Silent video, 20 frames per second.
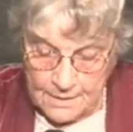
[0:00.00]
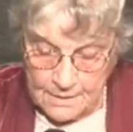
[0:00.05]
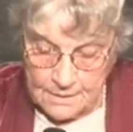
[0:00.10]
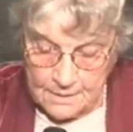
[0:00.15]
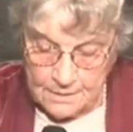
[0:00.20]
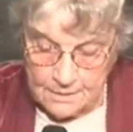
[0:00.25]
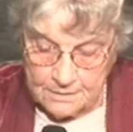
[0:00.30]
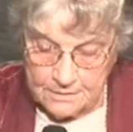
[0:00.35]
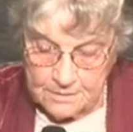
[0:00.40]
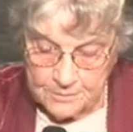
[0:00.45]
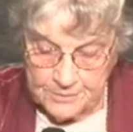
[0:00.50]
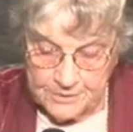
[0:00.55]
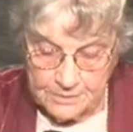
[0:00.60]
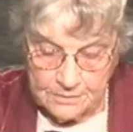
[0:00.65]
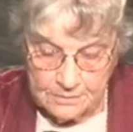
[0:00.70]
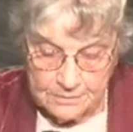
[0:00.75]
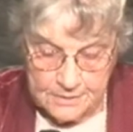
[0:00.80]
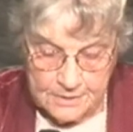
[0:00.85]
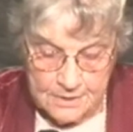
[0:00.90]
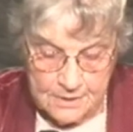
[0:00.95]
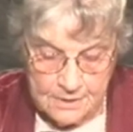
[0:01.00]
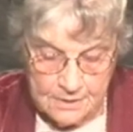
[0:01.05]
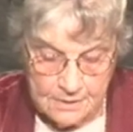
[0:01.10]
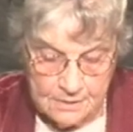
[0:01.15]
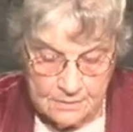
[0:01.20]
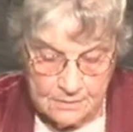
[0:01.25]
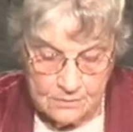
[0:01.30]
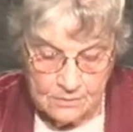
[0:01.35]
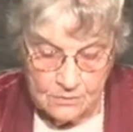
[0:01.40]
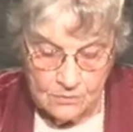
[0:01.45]
The building
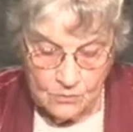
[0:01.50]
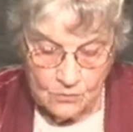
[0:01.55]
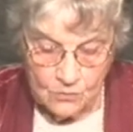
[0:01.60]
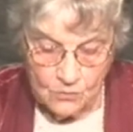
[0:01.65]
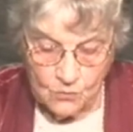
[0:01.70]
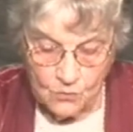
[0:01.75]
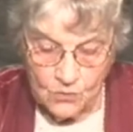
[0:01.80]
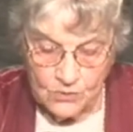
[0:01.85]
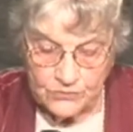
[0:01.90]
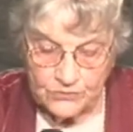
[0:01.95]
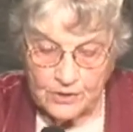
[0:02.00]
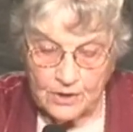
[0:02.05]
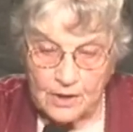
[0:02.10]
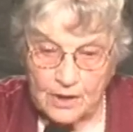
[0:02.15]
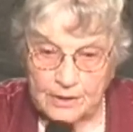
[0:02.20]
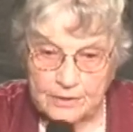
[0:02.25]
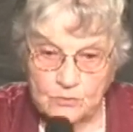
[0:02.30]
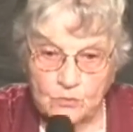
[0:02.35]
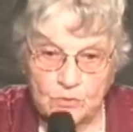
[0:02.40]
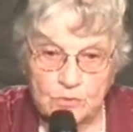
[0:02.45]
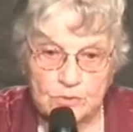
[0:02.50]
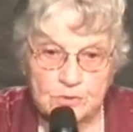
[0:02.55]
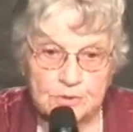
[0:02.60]
was a lot of work.